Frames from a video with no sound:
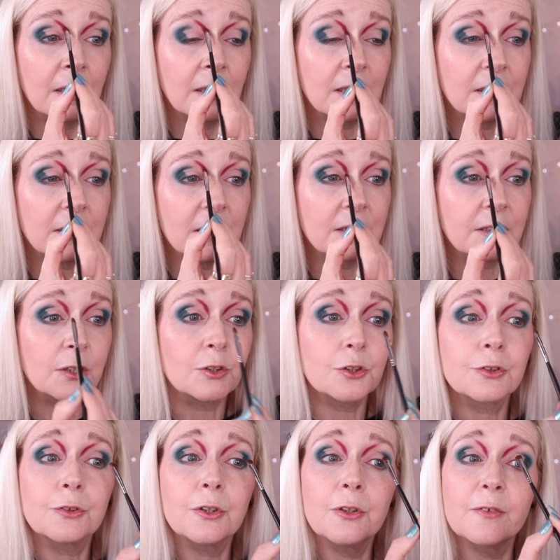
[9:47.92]
this is a
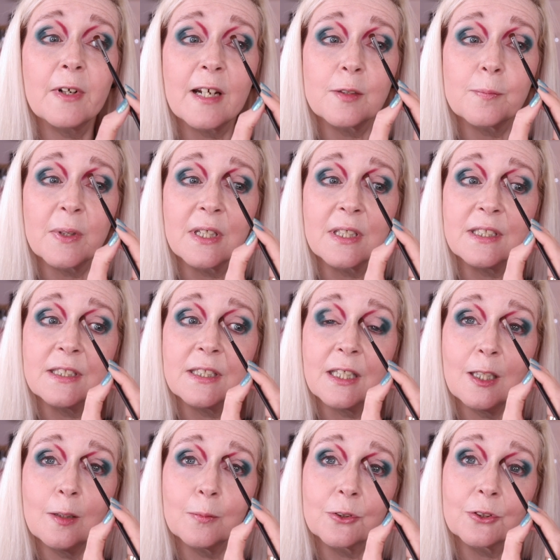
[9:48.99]
true red, but a
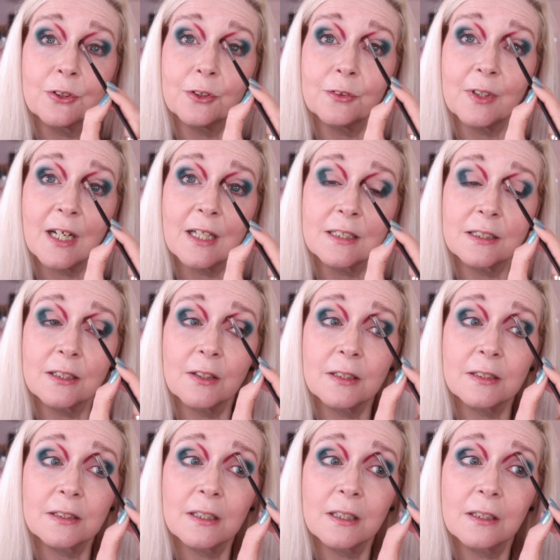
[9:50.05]
deep true red, so
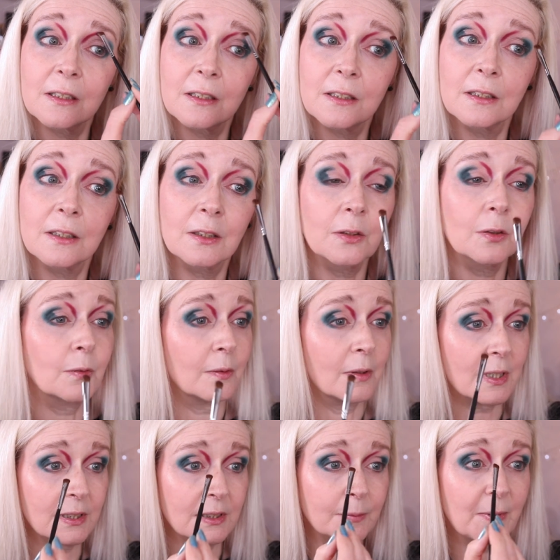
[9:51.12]
it's
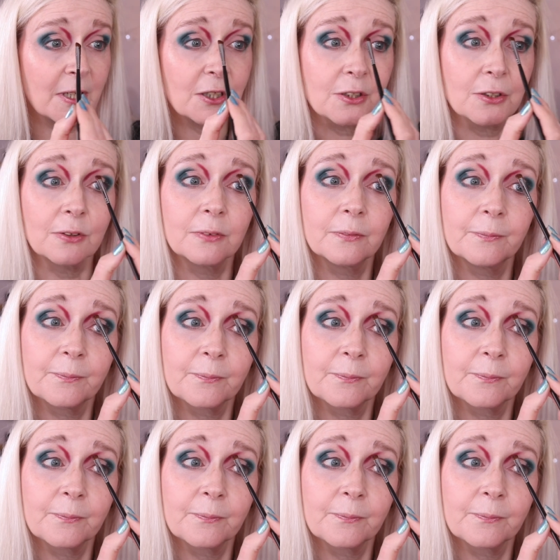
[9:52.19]
quite special.